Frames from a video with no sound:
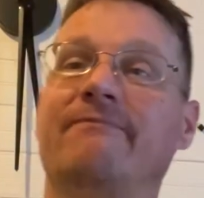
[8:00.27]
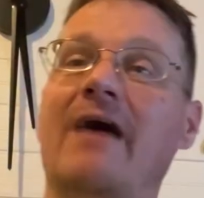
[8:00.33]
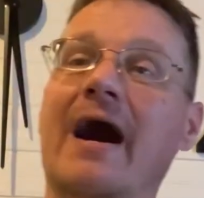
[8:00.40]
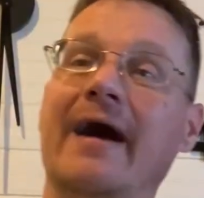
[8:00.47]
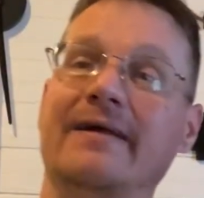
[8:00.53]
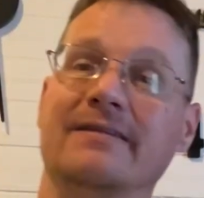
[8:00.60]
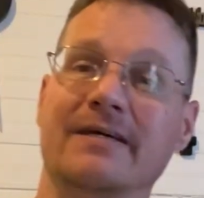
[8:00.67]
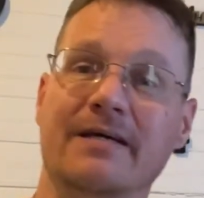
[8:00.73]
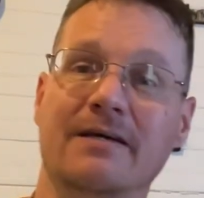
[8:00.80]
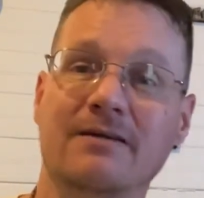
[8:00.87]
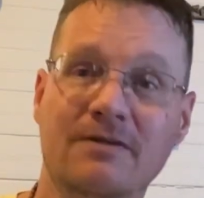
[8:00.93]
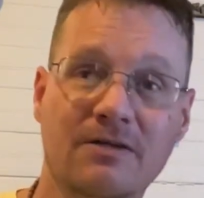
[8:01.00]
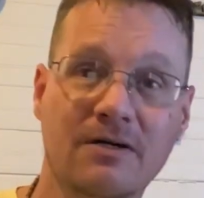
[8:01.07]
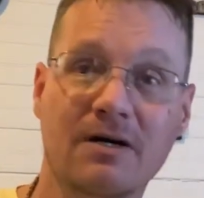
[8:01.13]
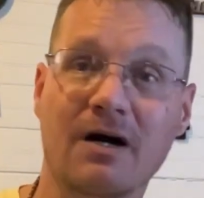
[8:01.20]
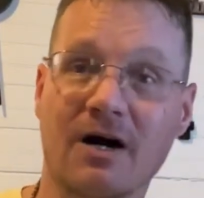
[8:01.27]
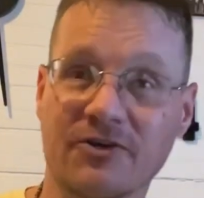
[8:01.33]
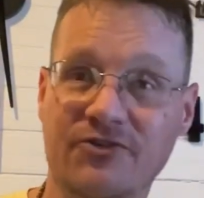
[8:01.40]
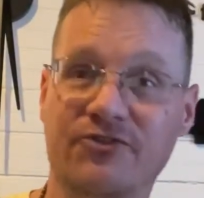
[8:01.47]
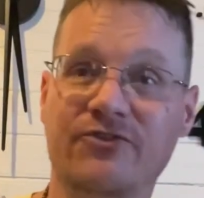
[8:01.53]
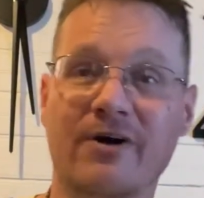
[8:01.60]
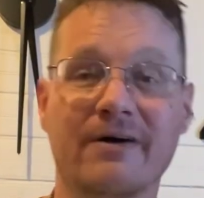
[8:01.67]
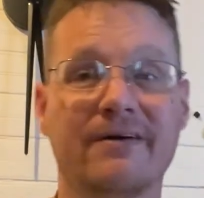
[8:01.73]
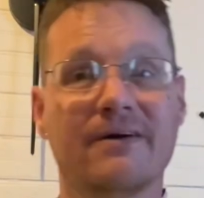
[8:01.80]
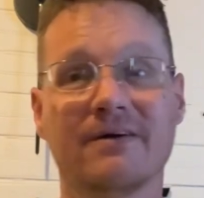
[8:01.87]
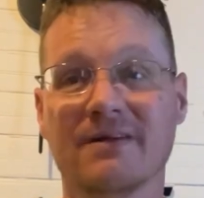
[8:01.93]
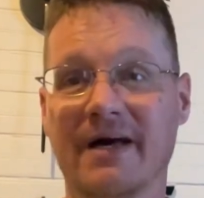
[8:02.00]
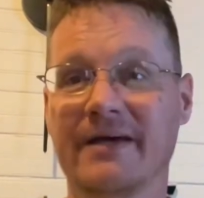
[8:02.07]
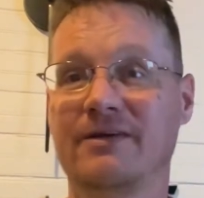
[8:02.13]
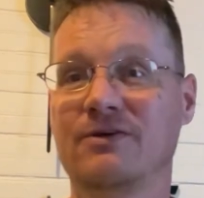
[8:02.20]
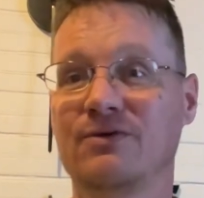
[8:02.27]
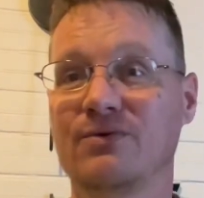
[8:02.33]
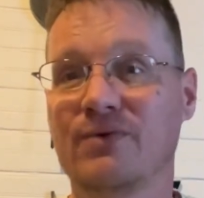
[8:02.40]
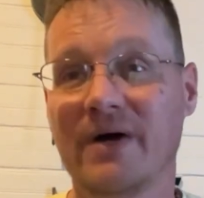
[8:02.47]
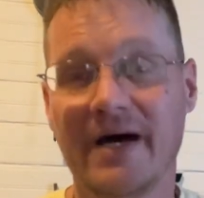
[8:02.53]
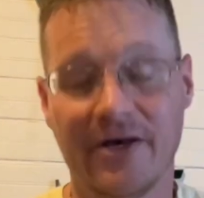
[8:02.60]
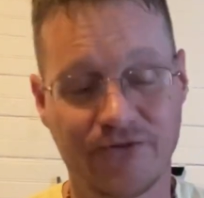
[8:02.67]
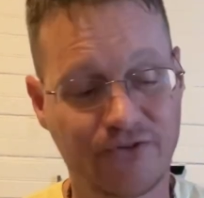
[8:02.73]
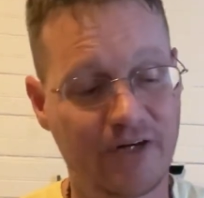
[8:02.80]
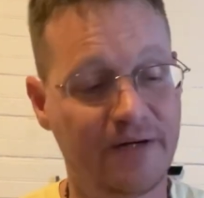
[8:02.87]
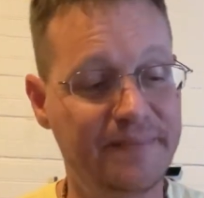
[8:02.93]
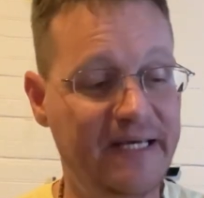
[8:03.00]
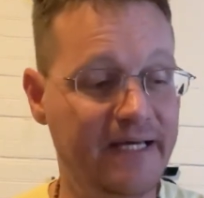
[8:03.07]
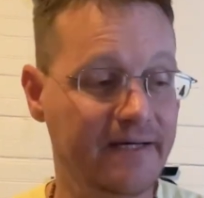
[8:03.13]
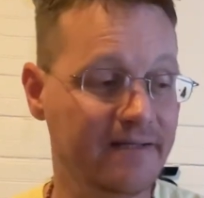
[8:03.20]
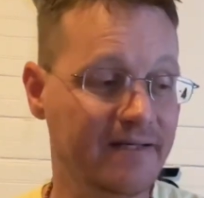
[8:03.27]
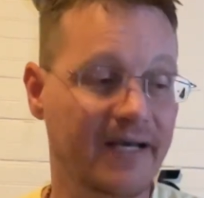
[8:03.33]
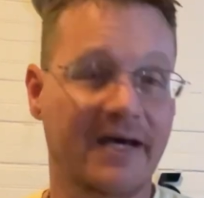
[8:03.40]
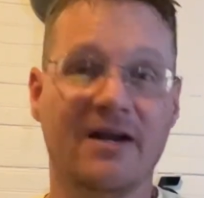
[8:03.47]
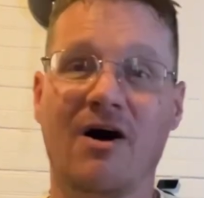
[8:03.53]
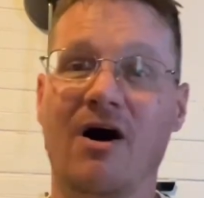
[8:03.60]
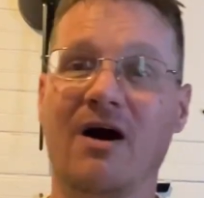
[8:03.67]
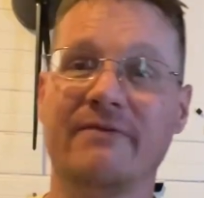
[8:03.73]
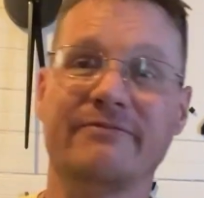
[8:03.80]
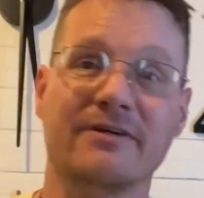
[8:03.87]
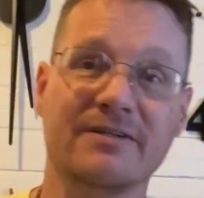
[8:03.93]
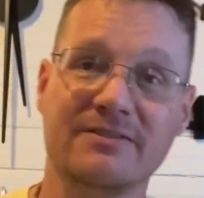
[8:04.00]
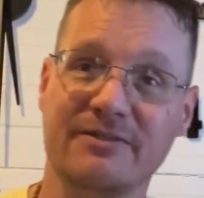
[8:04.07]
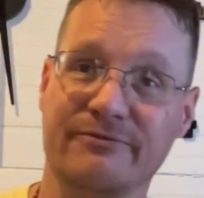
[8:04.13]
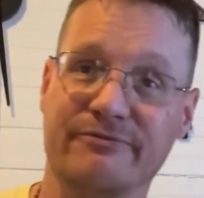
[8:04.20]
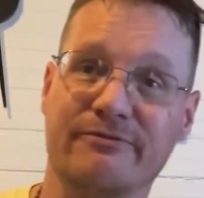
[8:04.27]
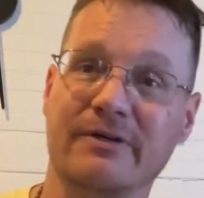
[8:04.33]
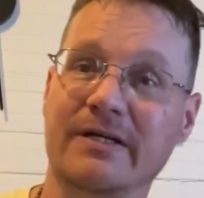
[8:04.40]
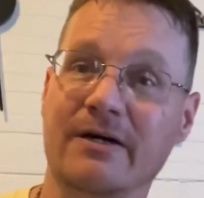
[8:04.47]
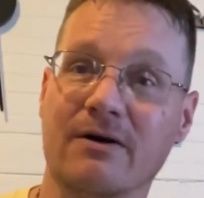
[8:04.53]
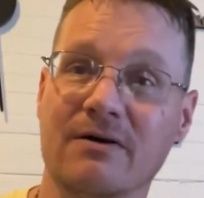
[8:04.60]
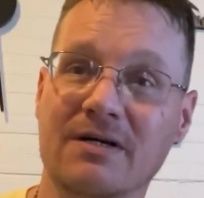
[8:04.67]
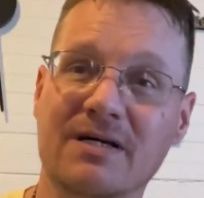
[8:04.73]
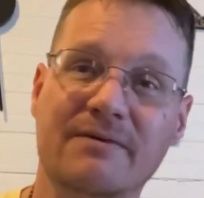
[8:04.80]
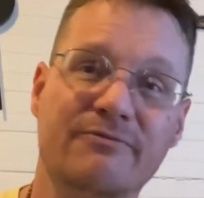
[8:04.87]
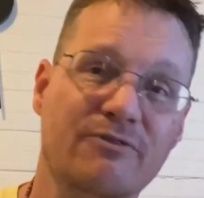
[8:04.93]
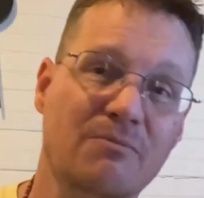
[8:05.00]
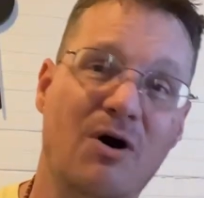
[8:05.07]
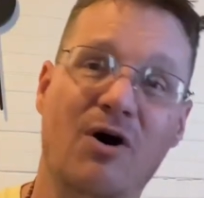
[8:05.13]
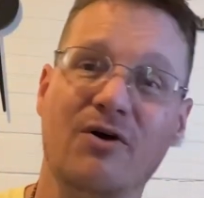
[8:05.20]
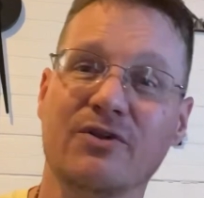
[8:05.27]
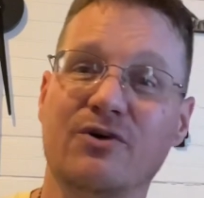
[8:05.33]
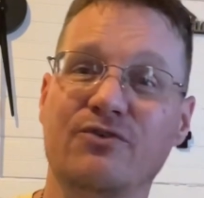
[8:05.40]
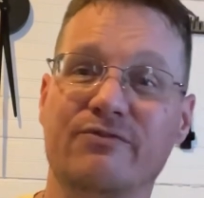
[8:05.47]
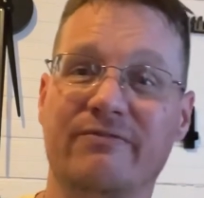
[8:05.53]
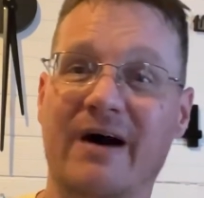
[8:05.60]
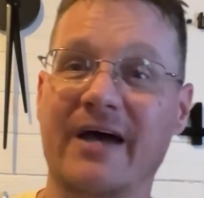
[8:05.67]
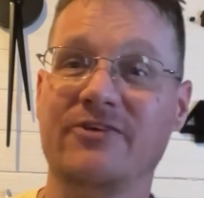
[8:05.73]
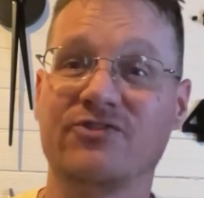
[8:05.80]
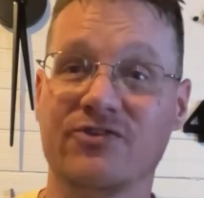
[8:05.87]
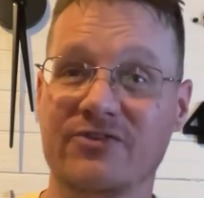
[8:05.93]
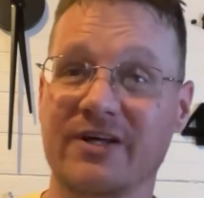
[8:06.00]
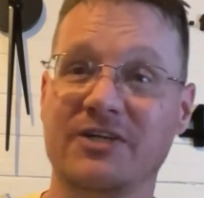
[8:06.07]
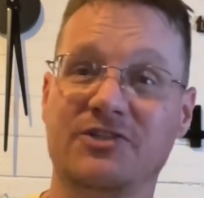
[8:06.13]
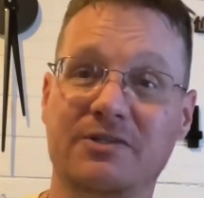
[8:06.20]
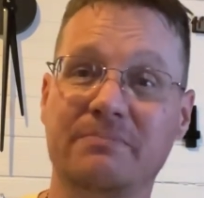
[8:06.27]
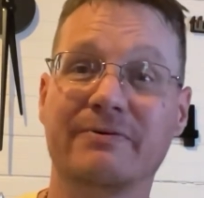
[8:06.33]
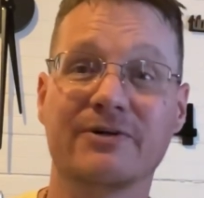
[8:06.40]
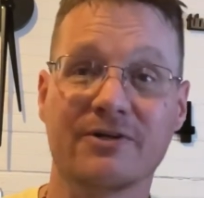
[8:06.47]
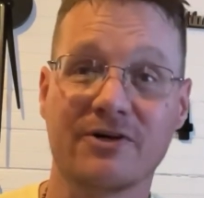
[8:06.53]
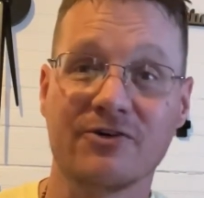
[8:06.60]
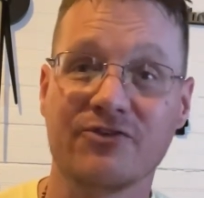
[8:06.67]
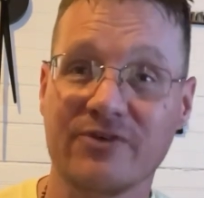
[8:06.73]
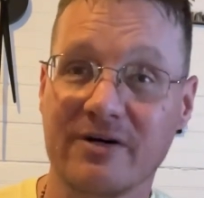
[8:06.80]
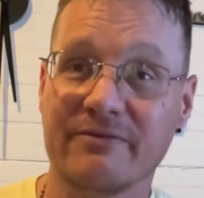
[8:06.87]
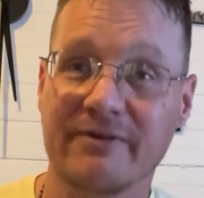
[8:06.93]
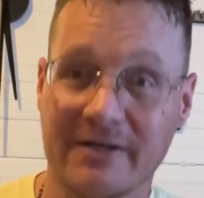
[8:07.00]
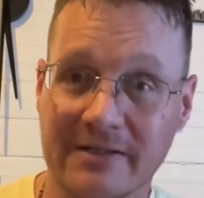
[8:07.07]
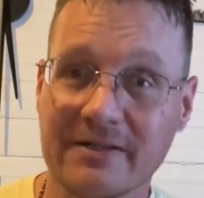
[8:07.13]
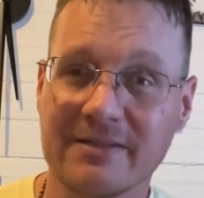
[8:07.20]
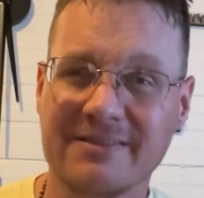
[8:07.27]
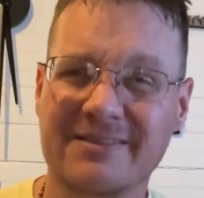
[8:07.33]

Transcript: finally, a sucker like you has come in and offered to free her up from all those vices that she put herself under.